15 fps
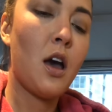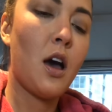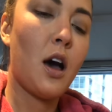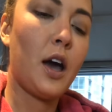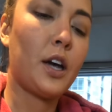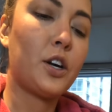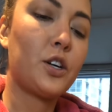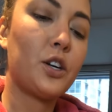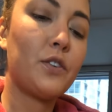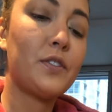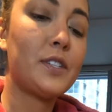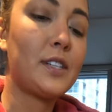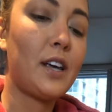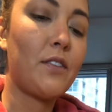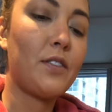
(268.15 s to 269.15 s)
I could have
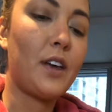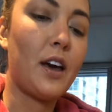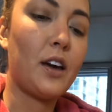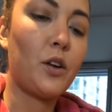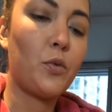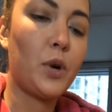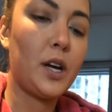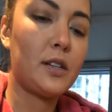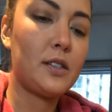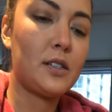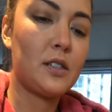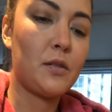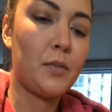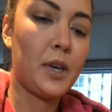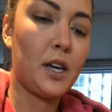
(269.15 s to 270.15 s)
saved the egg
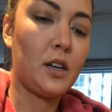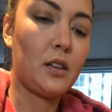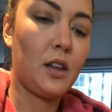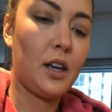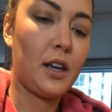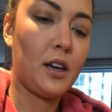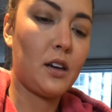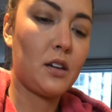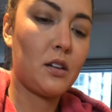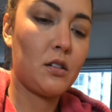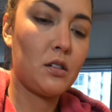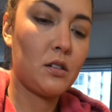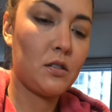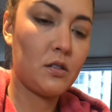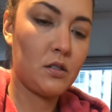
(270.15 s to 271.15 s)
whites to make like
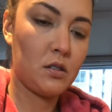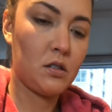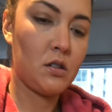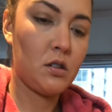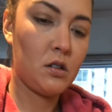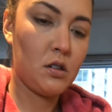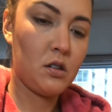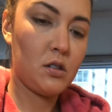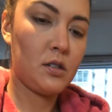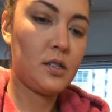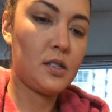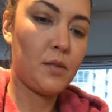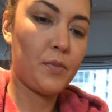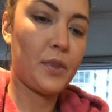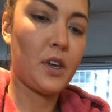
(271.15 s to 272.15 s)

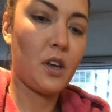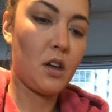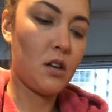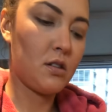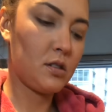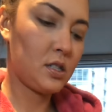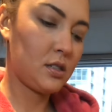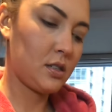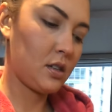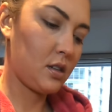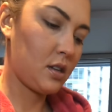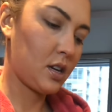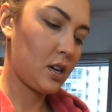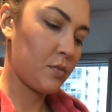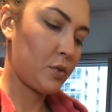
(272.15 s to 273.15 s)
something else,
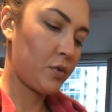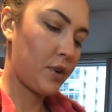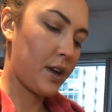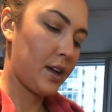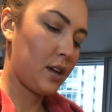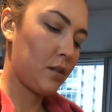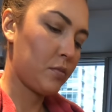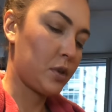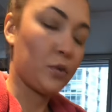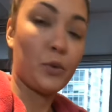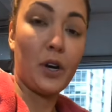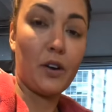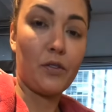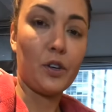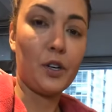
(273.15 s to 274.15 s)
like a meringue, but
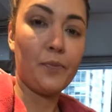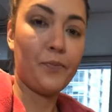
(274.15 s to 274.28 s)
whatever.